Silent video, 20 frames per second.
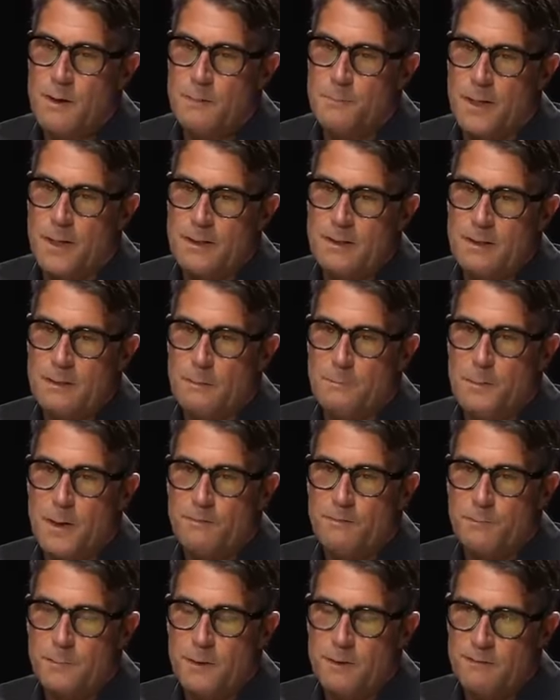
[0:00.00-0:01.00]
But I think the
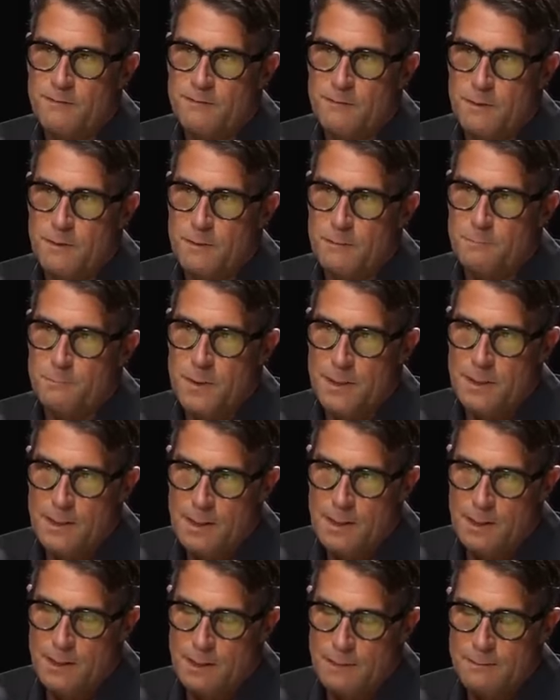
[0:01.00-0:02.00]
best place to
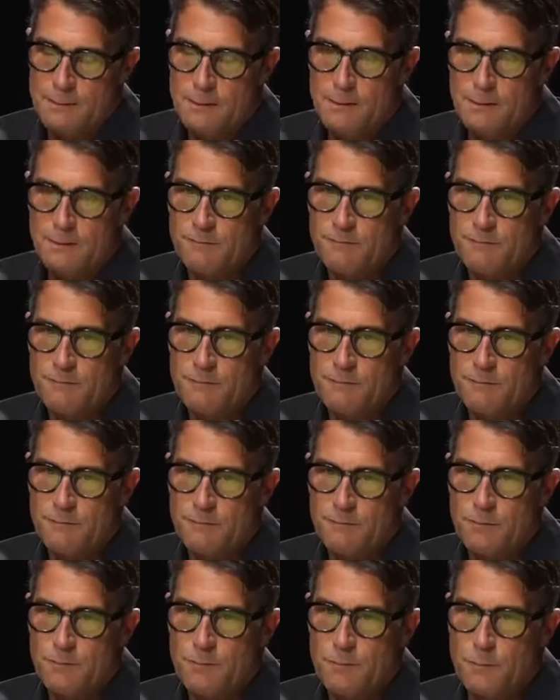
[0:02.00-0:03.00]
begin is
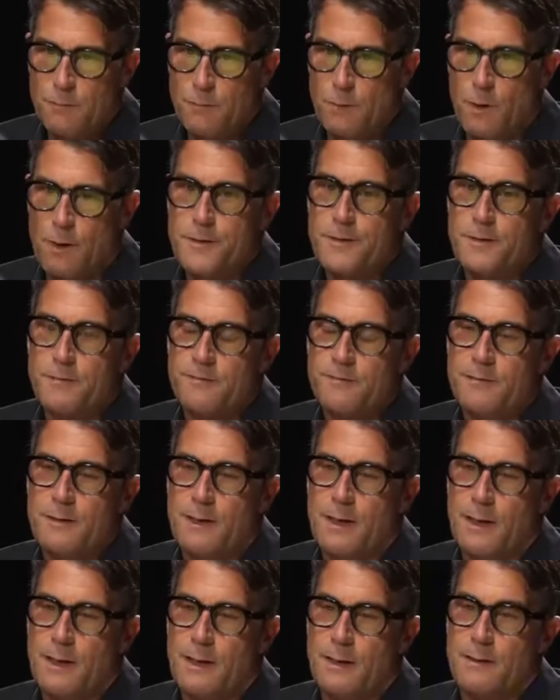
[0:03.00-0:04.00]
just to
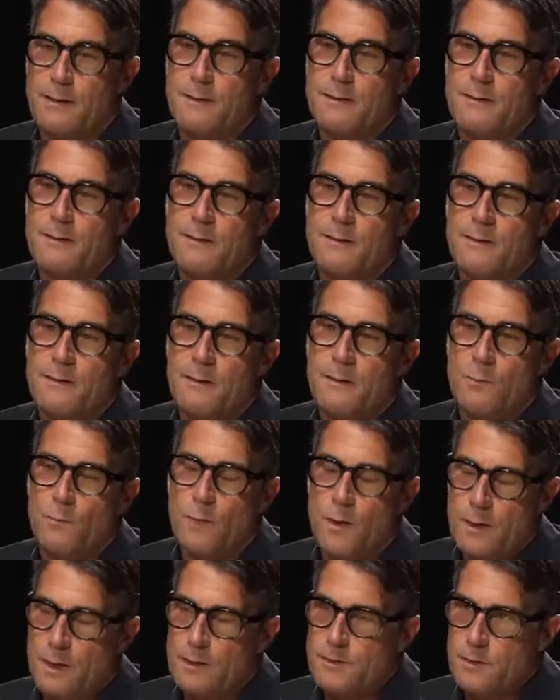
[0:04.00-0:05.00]
understand
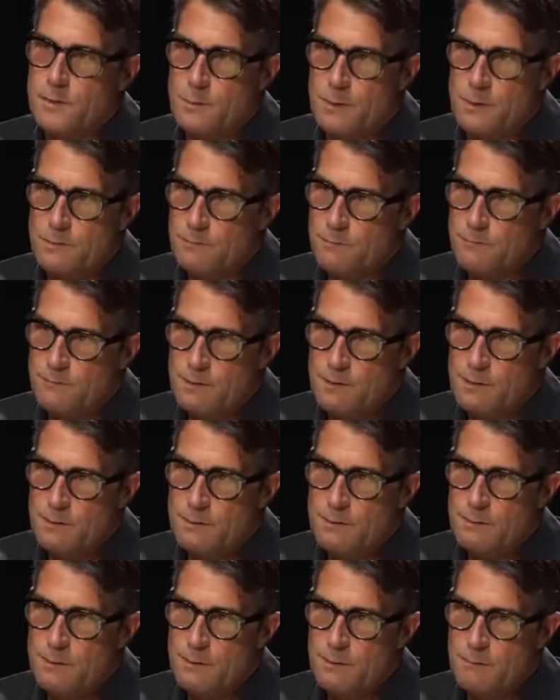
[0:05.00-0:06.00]
what got you
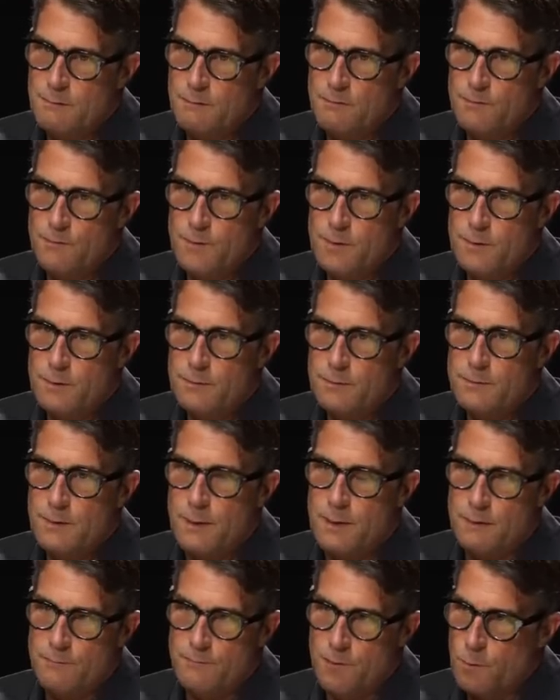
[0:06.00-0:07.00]
interested in this field,
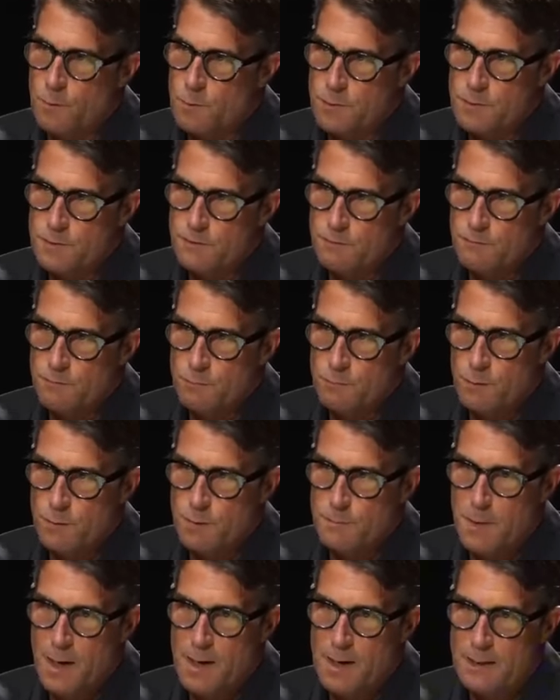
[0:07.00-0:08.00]
kind of the origin
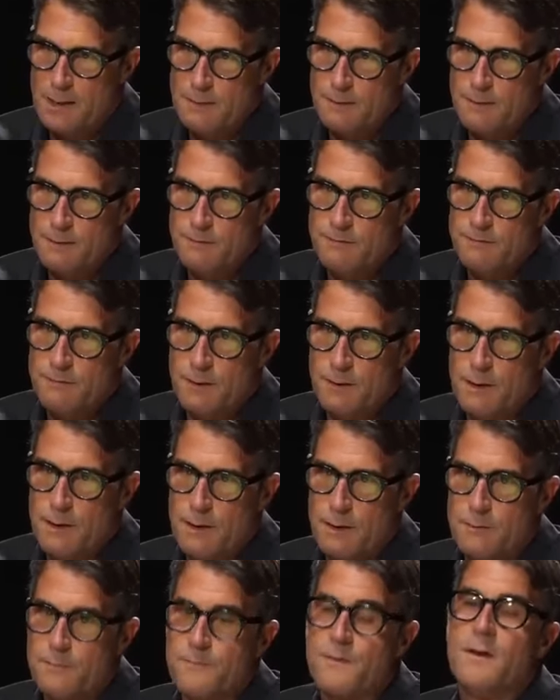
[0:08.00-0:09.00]
story behind this, and
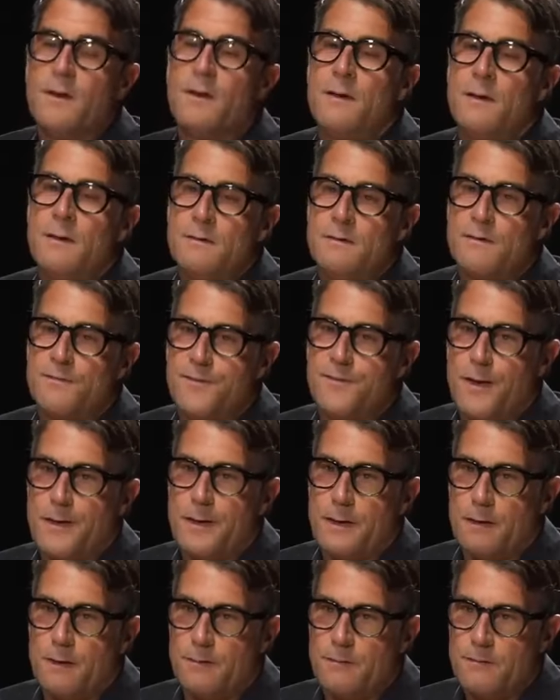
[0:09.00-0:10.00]
kind of
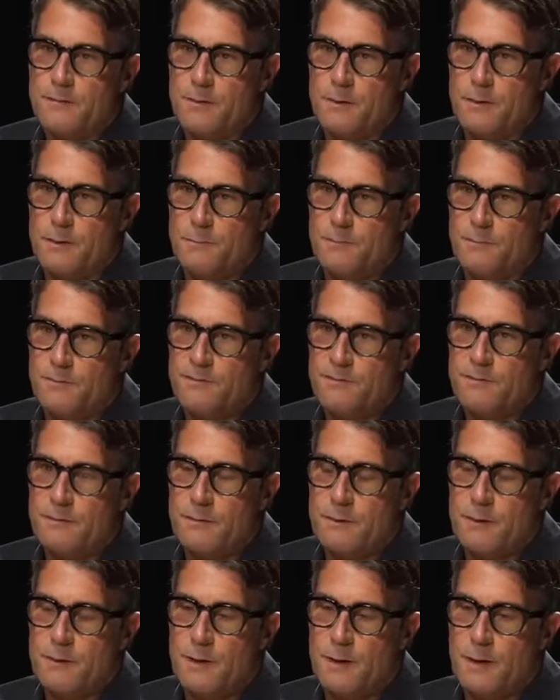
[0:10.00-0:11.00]
defining our terms
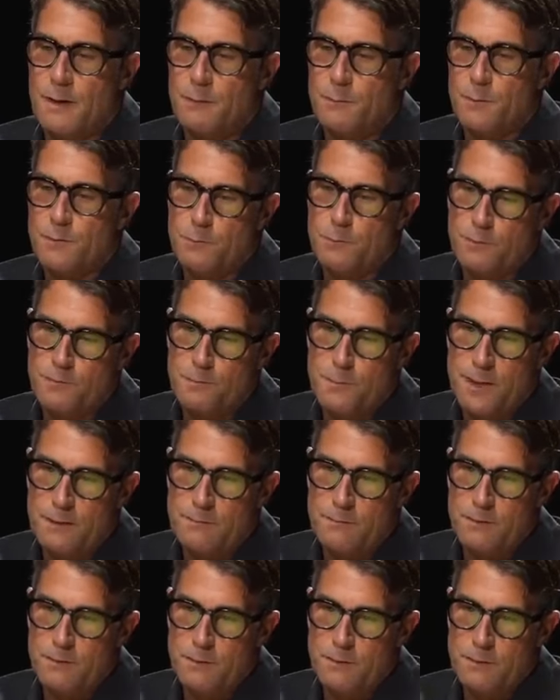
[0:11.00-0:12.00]
uh, with
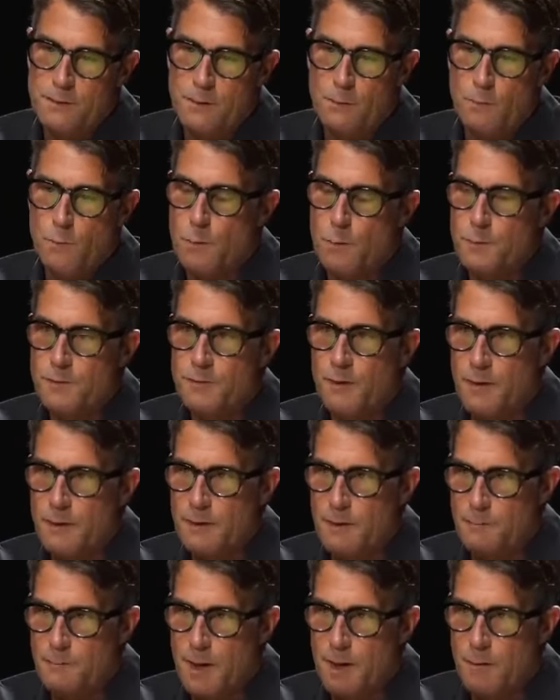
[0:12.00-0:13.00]
respect to you know what we're
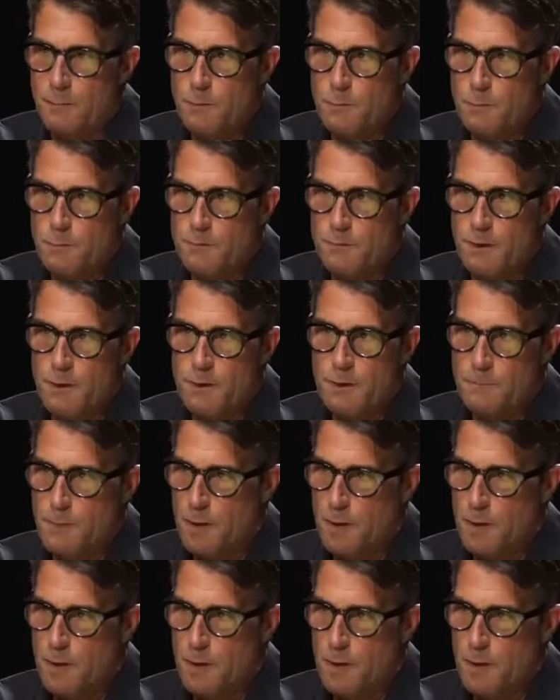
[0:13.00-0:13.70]
talking about when we're talking